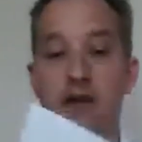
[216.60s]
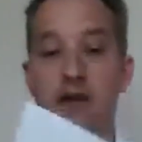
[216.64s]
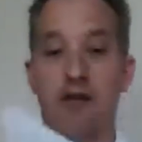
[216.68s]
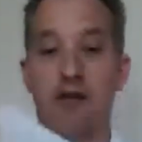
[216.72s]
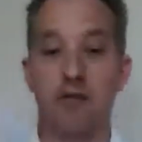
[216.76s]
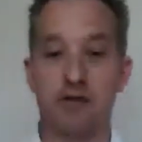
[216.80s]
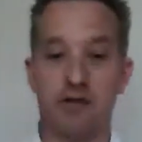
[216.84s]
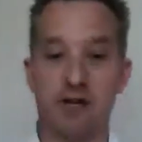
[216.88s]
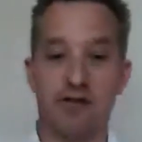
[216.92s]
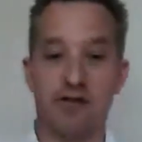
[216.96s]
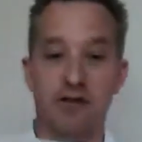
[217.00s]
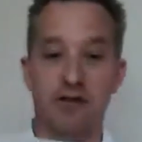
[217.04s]

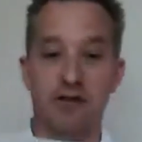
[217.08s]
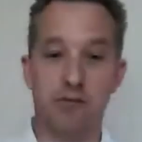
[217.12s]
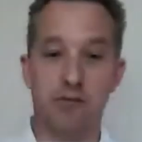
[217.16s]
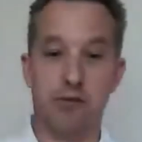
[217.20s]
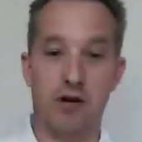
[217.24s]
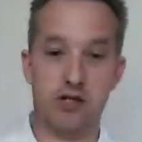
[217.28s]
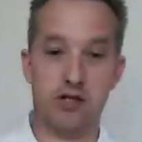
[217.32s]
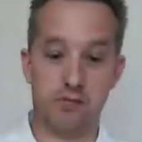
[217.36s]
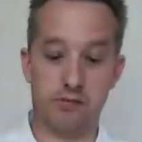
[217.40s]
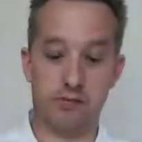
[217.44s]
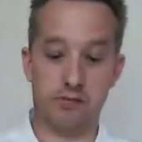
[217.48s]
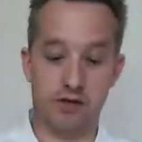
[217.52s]
some stuff at the
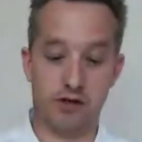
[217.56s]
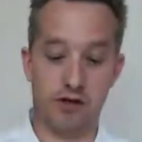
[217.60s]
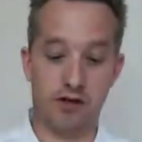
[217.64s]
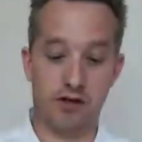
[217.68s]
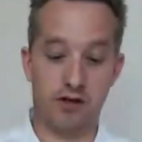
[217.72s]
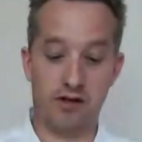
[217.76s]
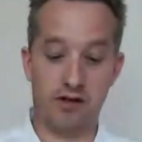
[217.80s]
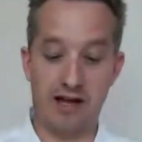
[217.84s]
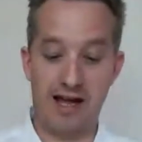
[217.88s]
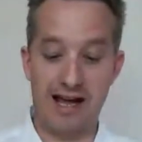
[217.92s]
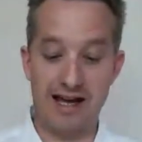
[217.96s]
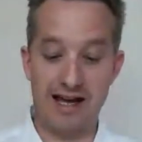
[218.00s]
bottom
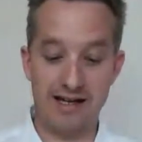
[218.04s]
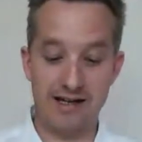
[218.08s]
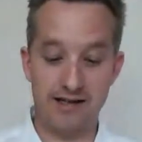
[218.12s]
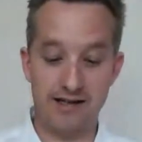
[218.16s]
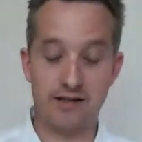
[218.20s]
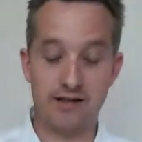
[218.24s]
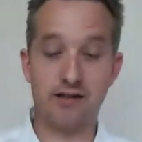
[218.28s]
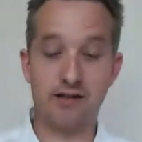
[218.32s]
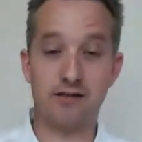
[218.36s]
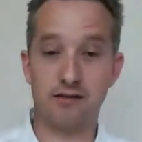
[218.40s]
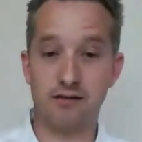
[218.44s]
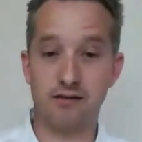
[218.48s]
to
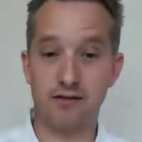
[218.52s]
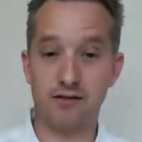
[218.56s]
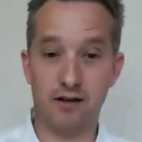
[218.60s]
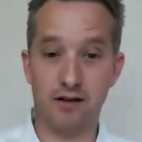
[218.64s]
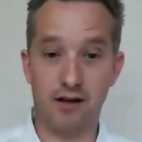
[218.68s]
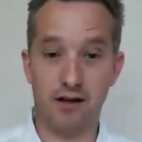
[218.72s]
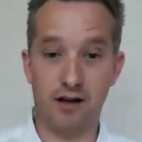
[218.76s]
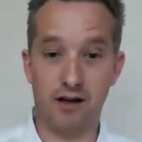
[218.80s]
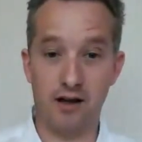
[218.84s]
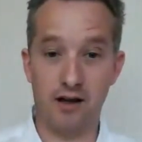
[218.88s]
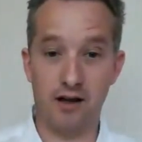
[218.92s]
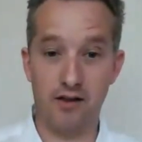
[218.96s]
edit
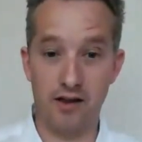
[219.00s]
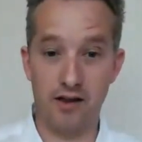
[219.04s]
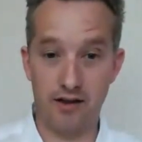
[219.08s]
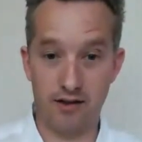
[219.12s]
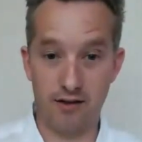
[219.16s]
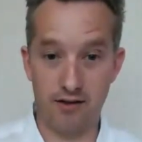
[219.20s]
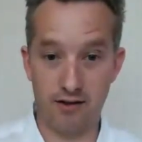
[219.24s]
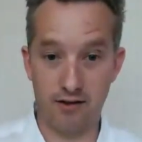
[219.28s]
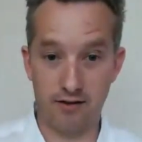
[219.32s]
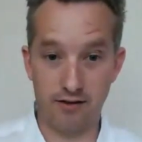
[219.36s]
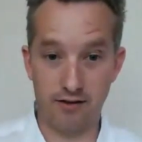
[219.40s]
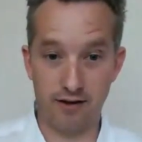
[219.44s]

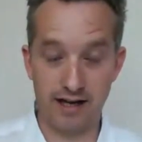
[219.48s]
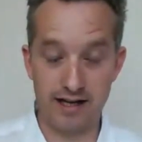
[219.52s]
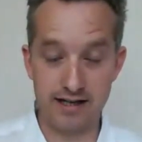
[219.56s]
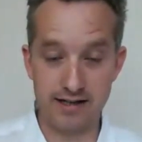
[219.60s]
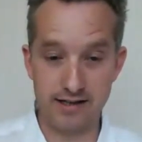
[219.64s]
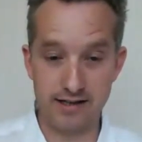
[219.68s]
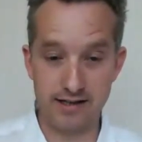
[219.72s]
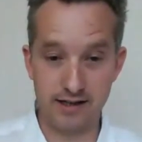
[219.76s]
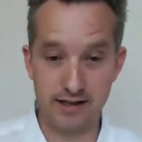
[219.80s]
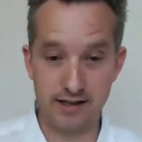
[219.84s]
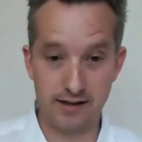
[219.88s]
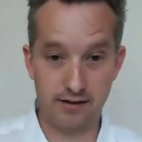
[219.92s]
this
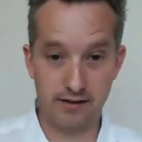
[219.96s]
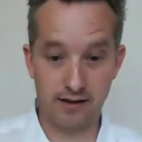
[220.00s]
later.